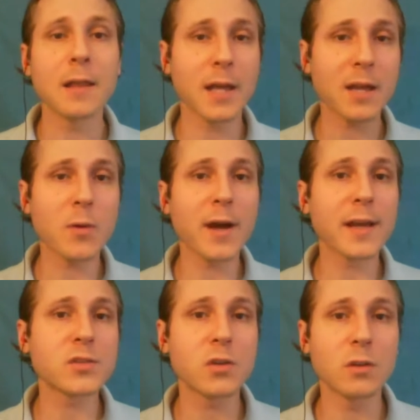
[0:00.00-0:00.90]

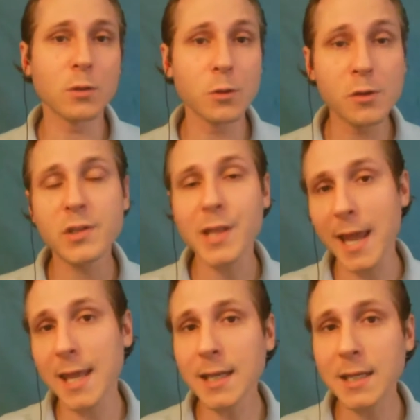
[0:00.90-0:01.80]
Likewise, losing
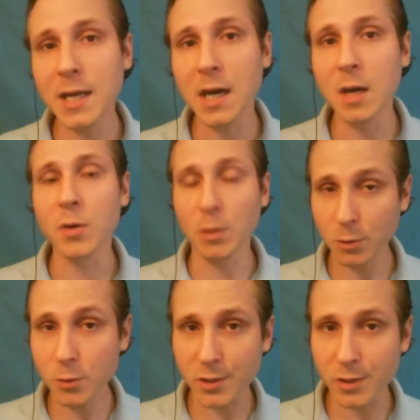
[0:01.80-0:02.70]
that income or
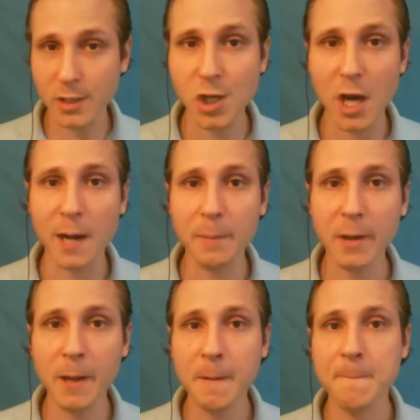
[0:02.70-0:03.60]
losing a job,
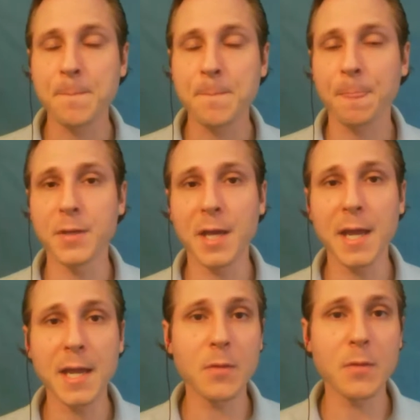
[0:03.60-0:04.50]

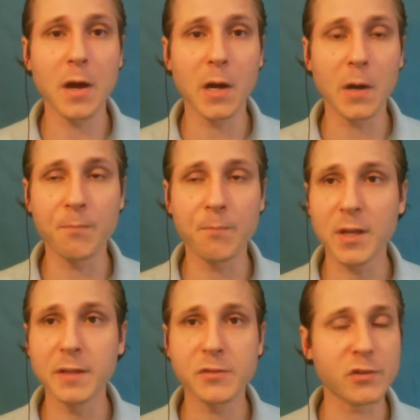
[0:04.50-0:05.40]
okay,
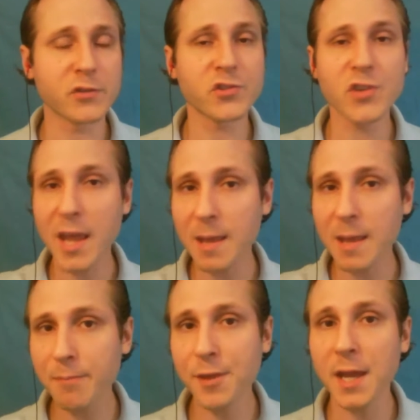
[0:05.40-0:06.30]
it's the same
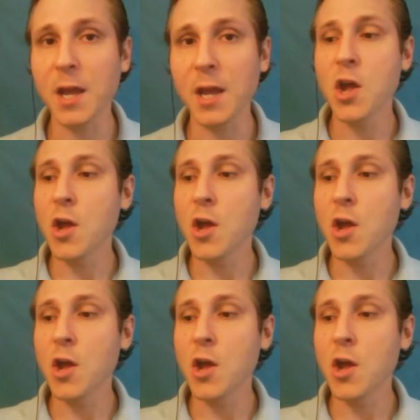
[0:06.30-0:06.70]
thing.